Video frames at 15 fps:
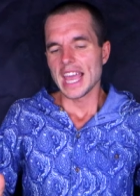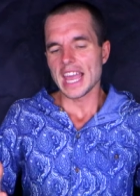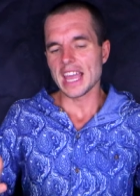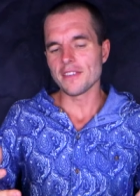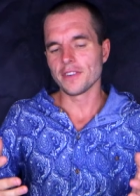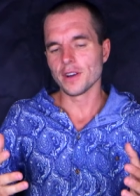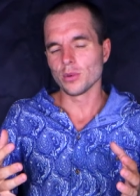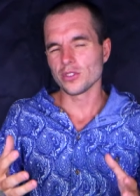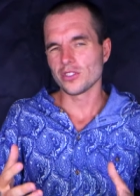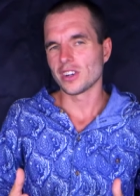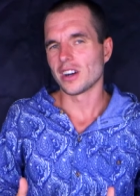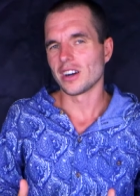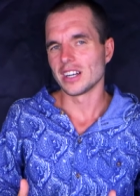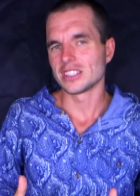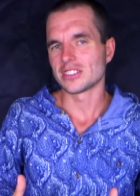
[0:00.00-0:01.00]
if I wasn't
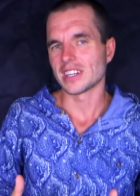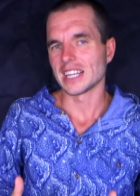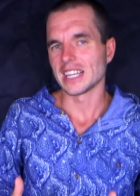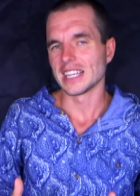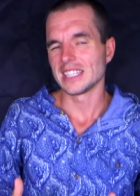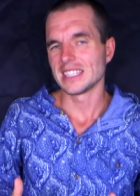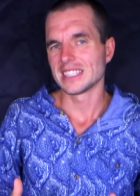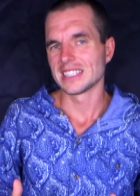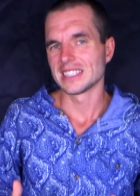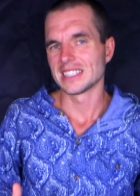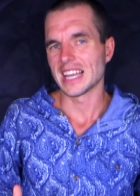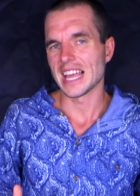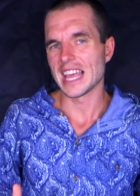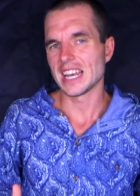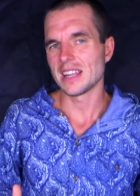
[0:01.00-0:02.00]
hydrated
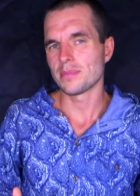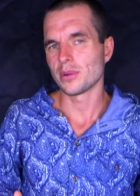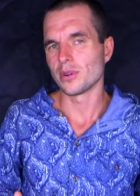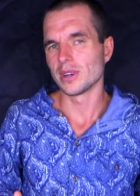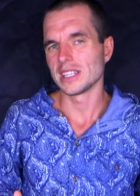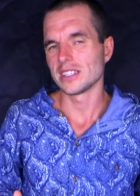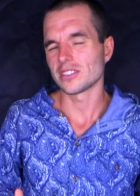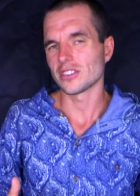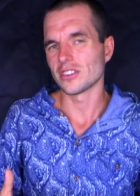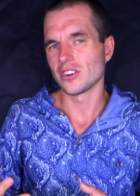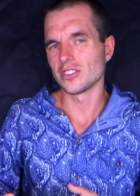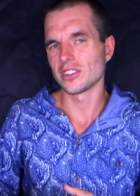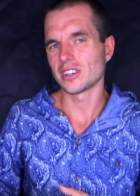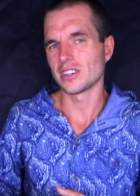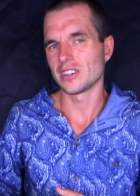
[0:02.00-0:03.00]
at any point
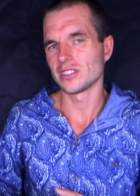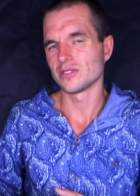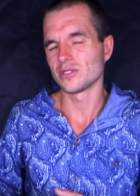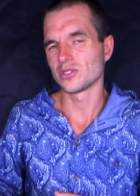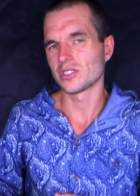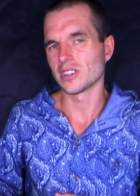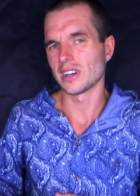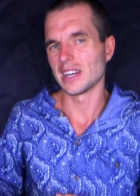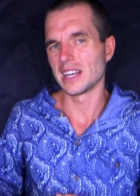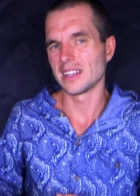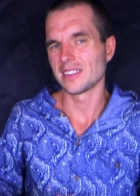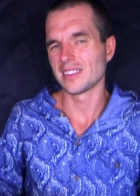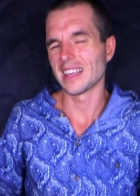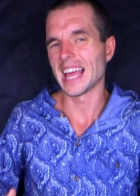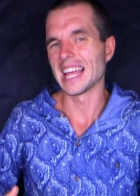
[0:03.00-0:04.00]
on the carnivore
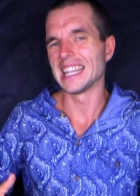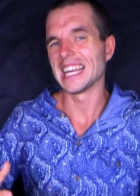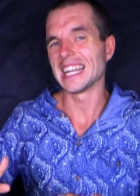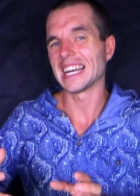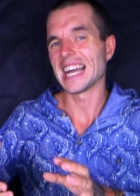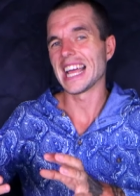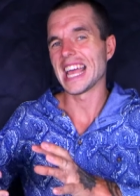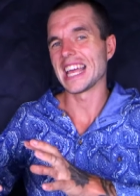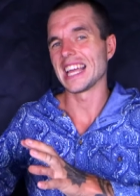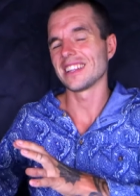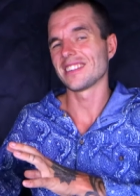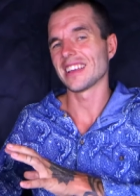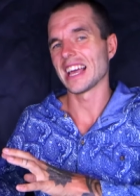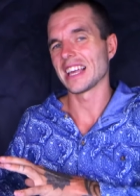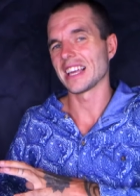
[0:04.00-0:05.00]
diet and then I
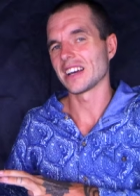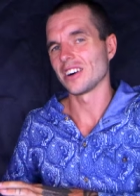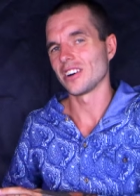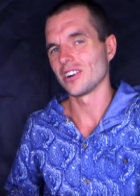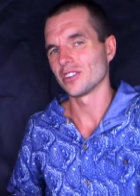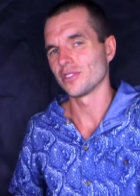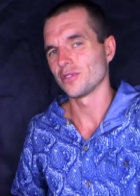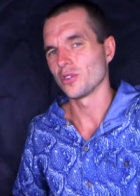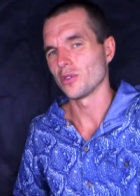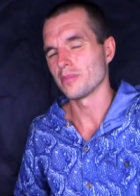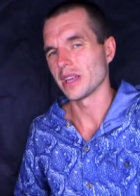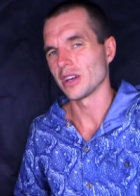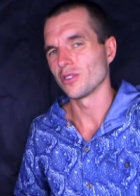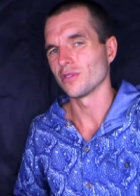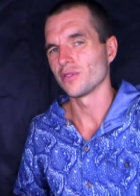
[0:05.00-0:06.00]
ate a carnivore
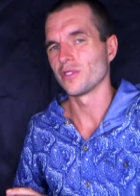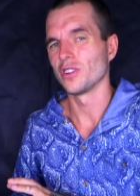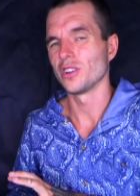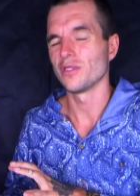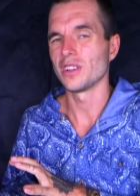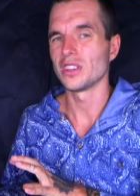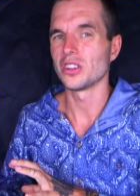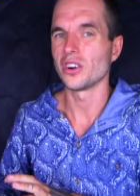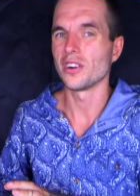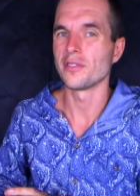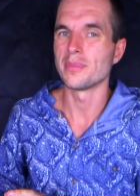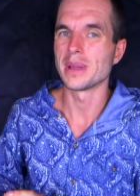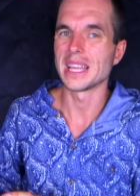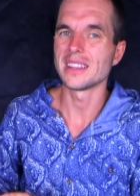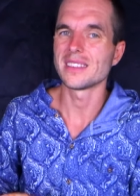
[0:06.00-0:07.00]
meal full of a lot
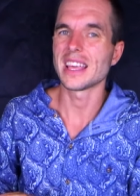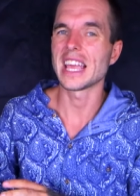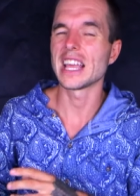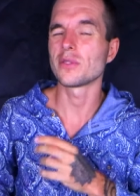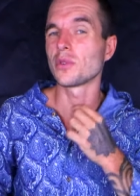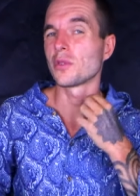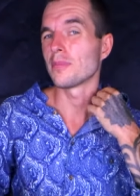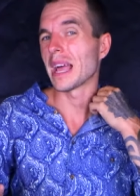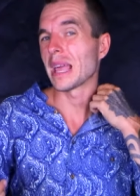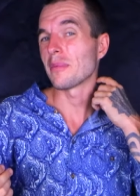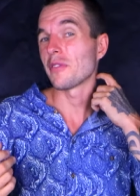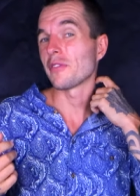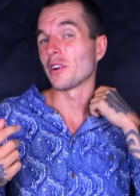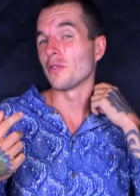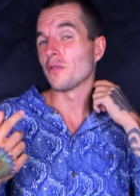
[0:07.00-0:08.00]
of meat, it would make
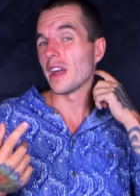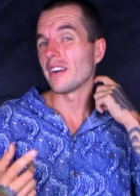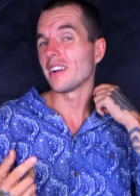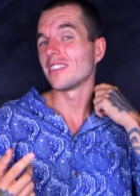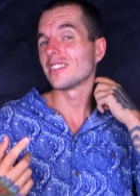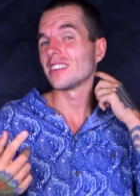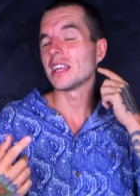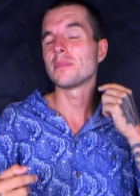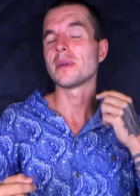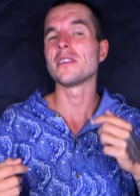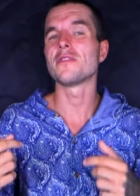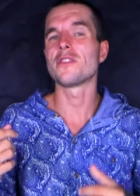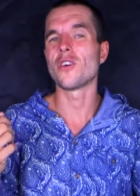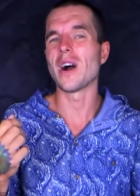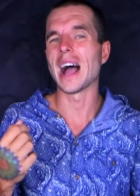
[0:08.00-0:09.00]
me feel very sleepy
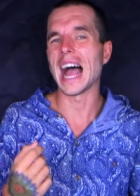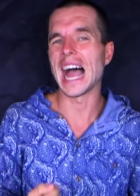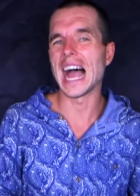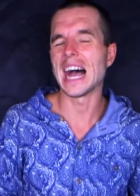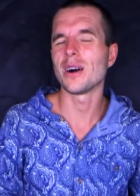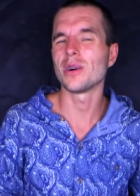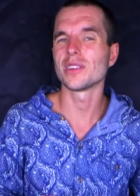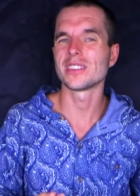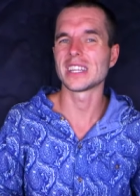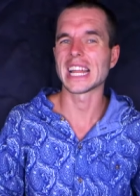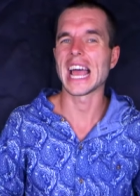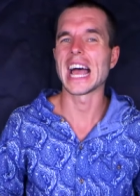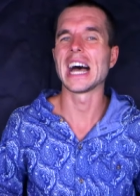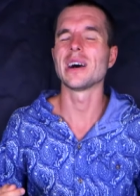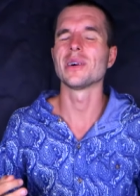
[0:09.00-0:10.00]
for hours and
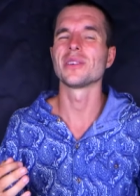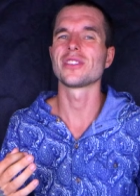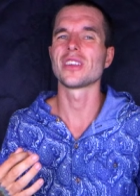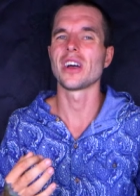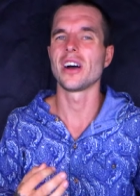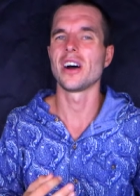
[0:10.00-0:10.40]
hours